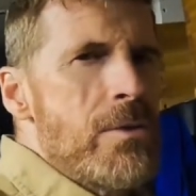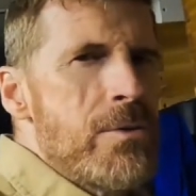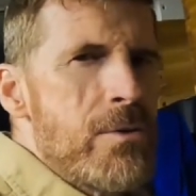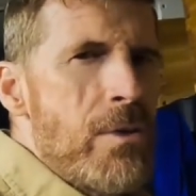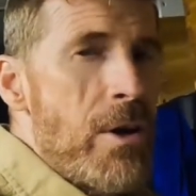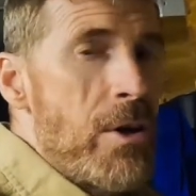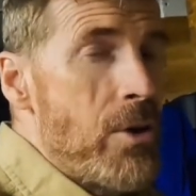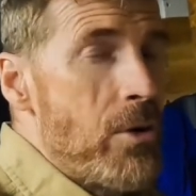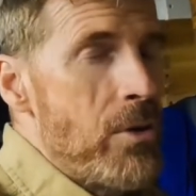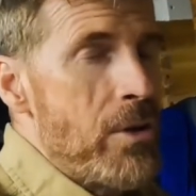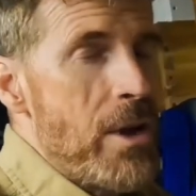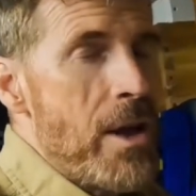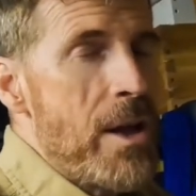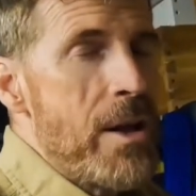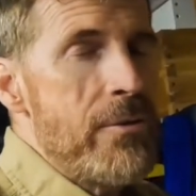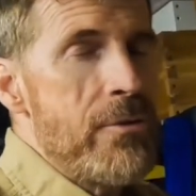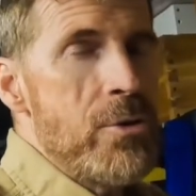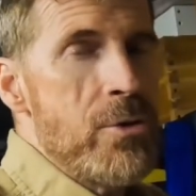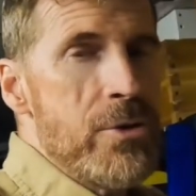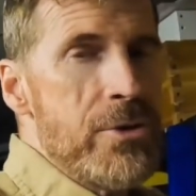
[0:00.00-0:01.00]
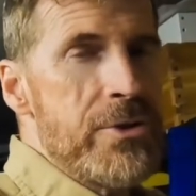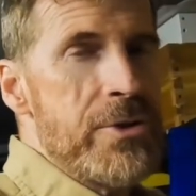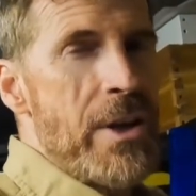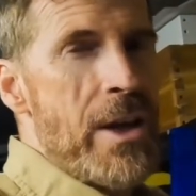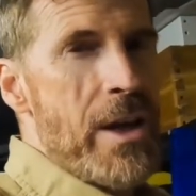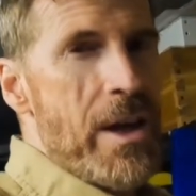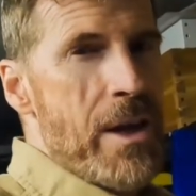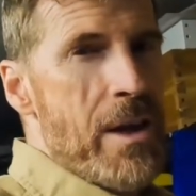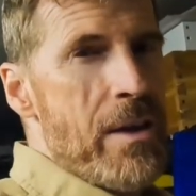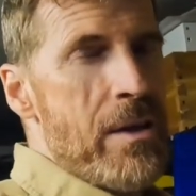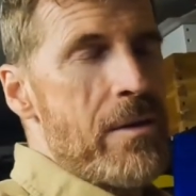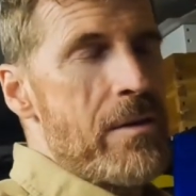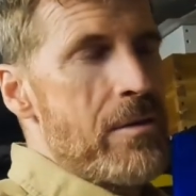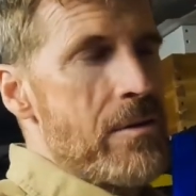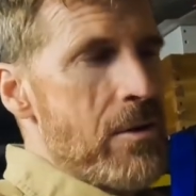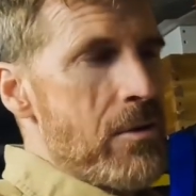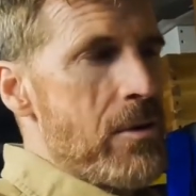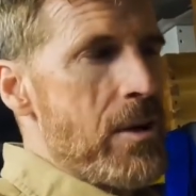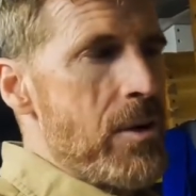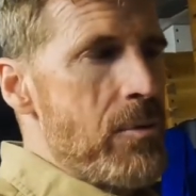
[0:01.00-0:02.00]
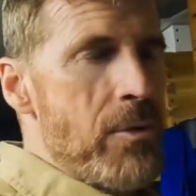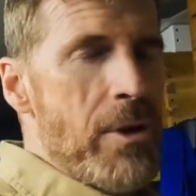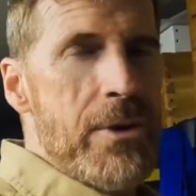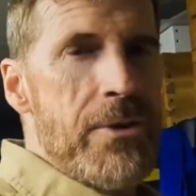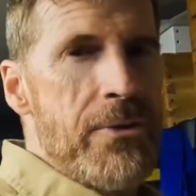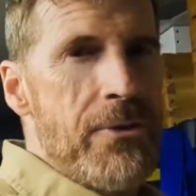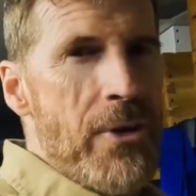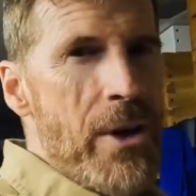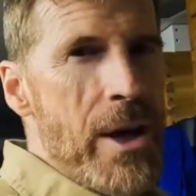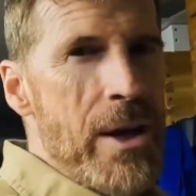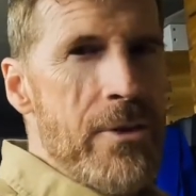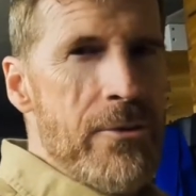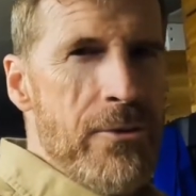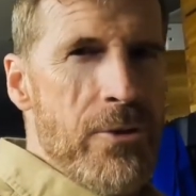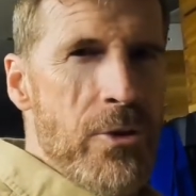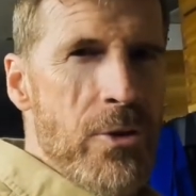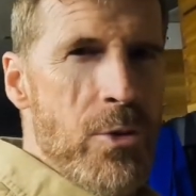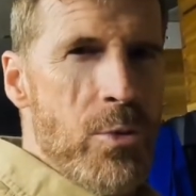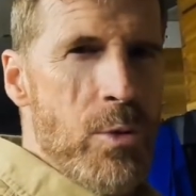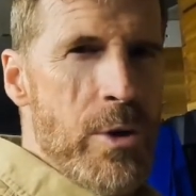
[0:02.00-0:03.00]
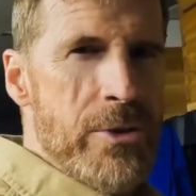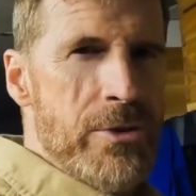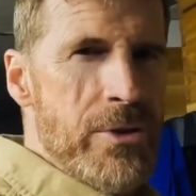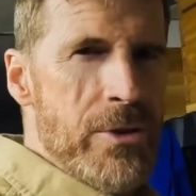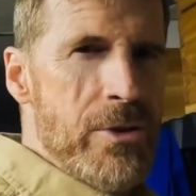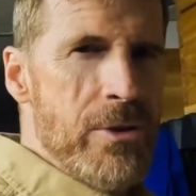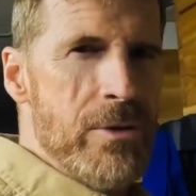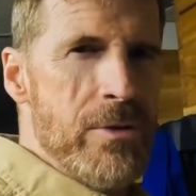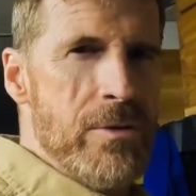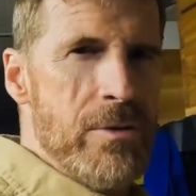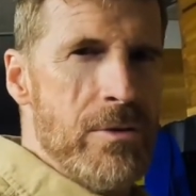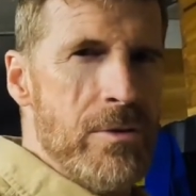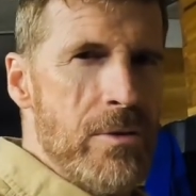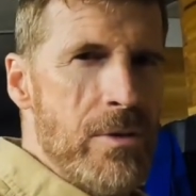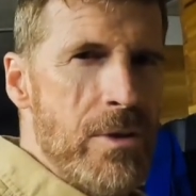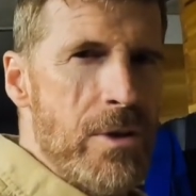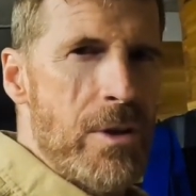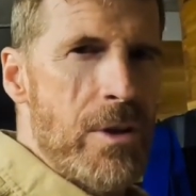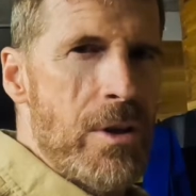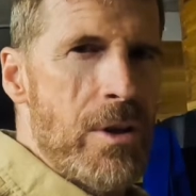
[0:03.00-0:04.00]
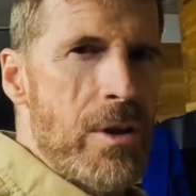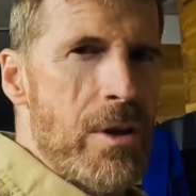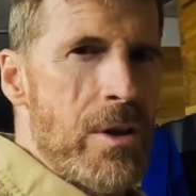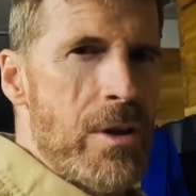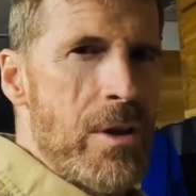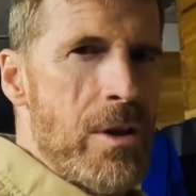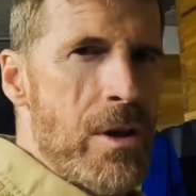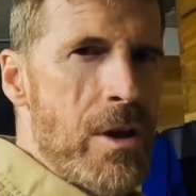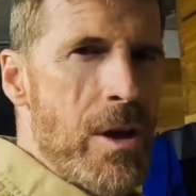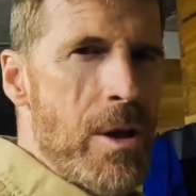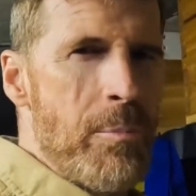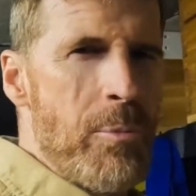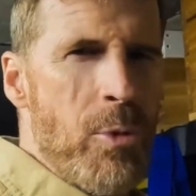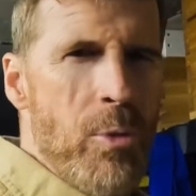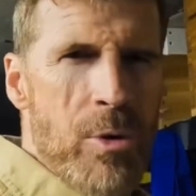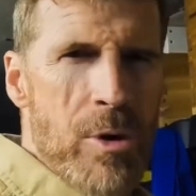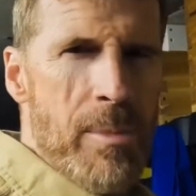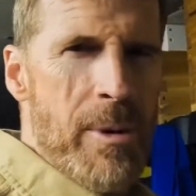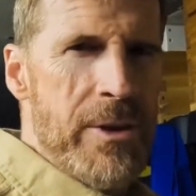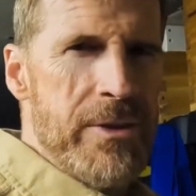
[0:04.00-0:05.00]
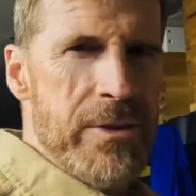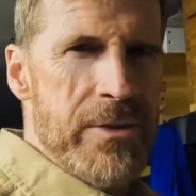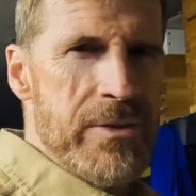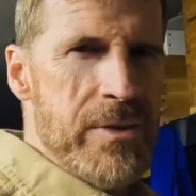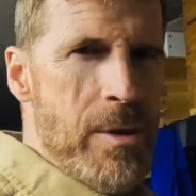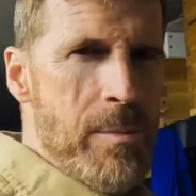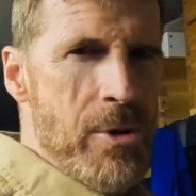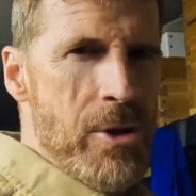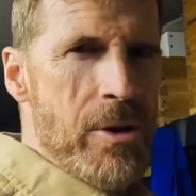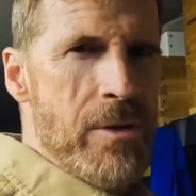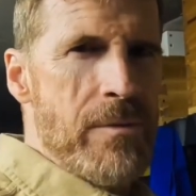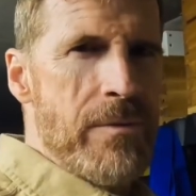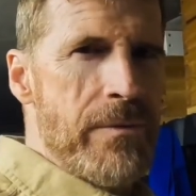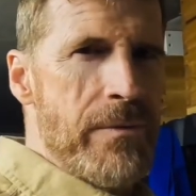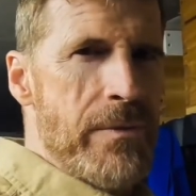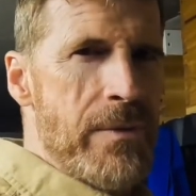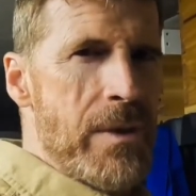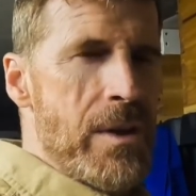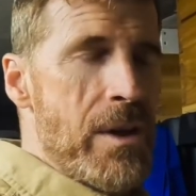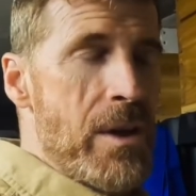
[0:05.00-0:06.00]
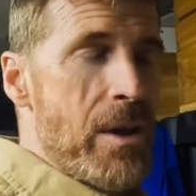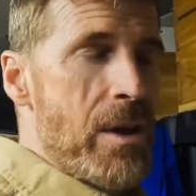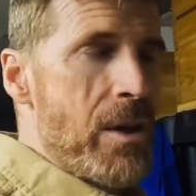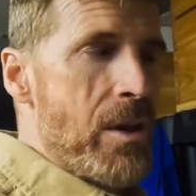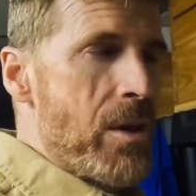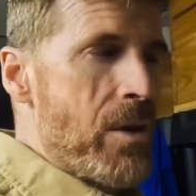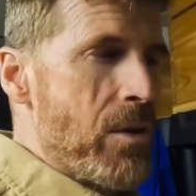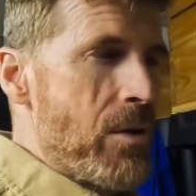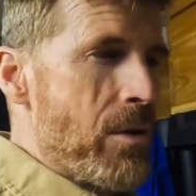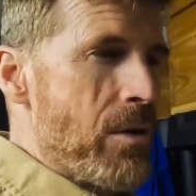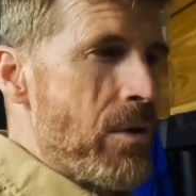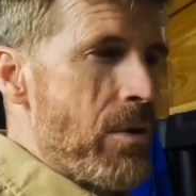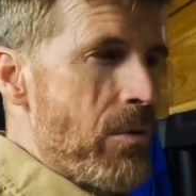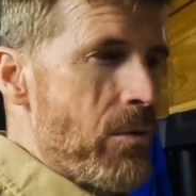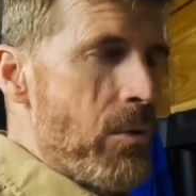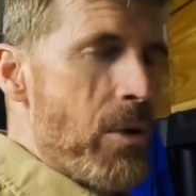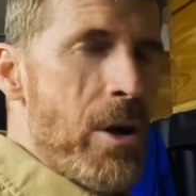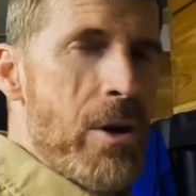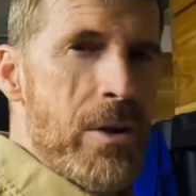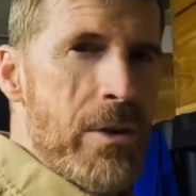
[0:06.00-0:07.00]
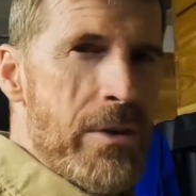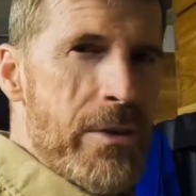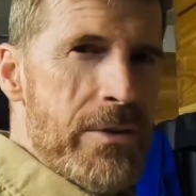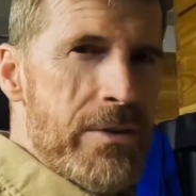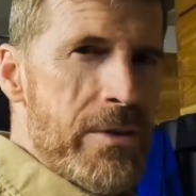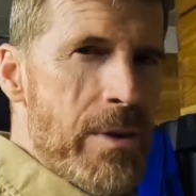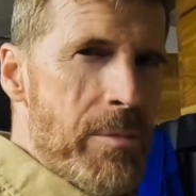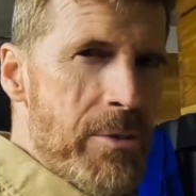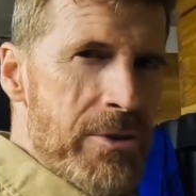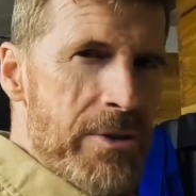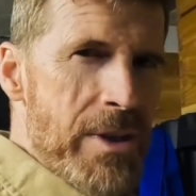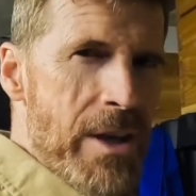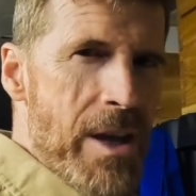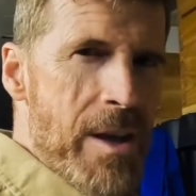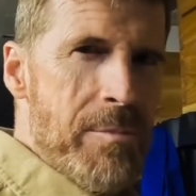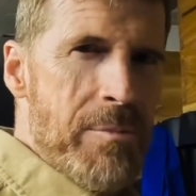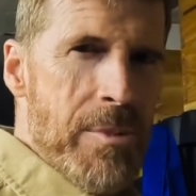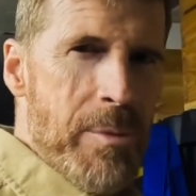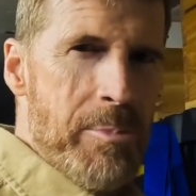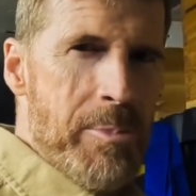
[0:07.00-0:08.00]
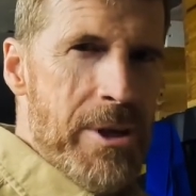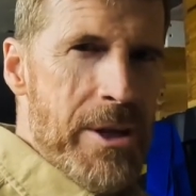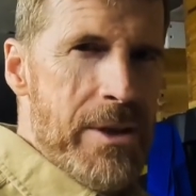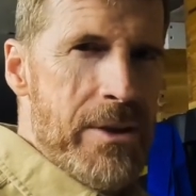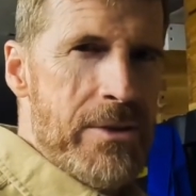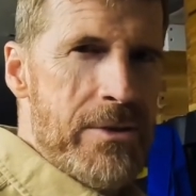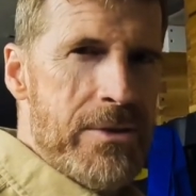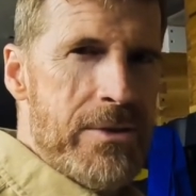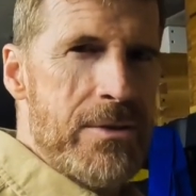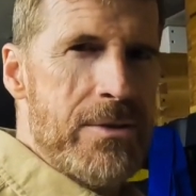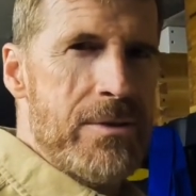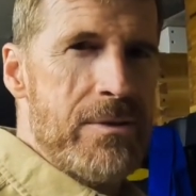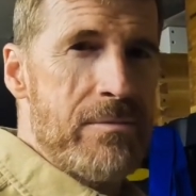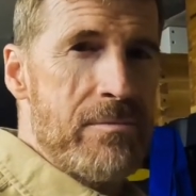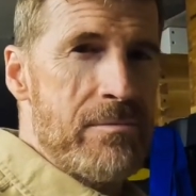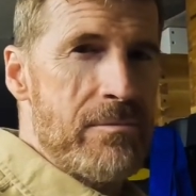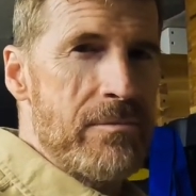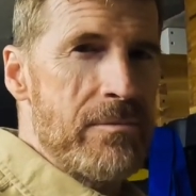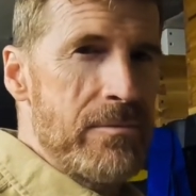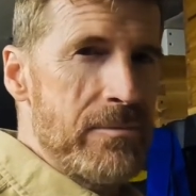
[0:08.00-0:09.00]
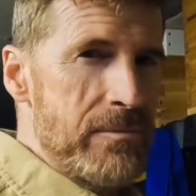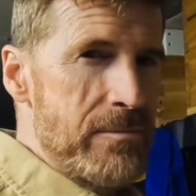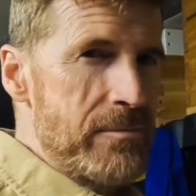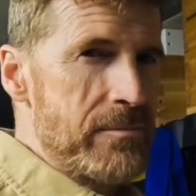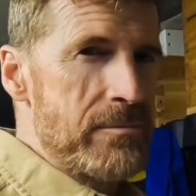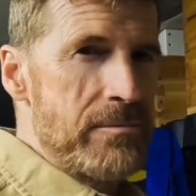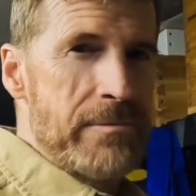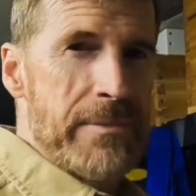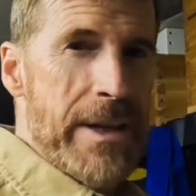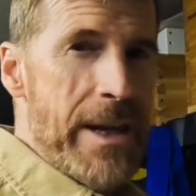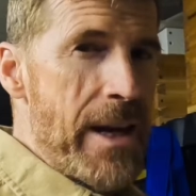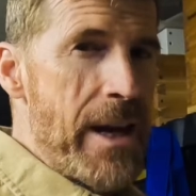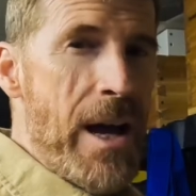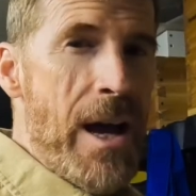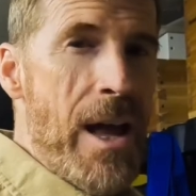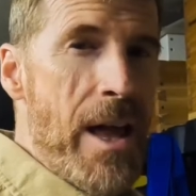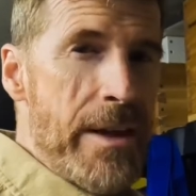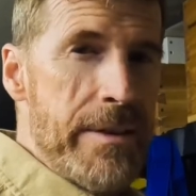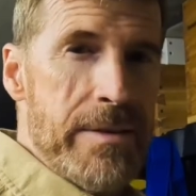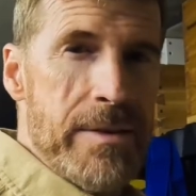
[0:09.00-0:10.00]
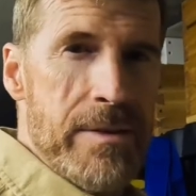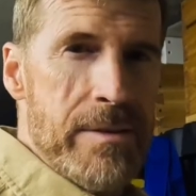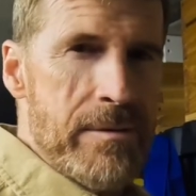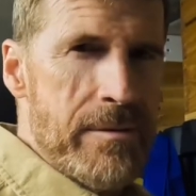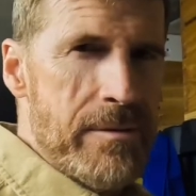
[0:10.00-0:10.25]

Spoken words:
I know a lot of you are saying, okay, well, that's fine for the winter, but what about the summer? Well, in the summertime, the bees get hot.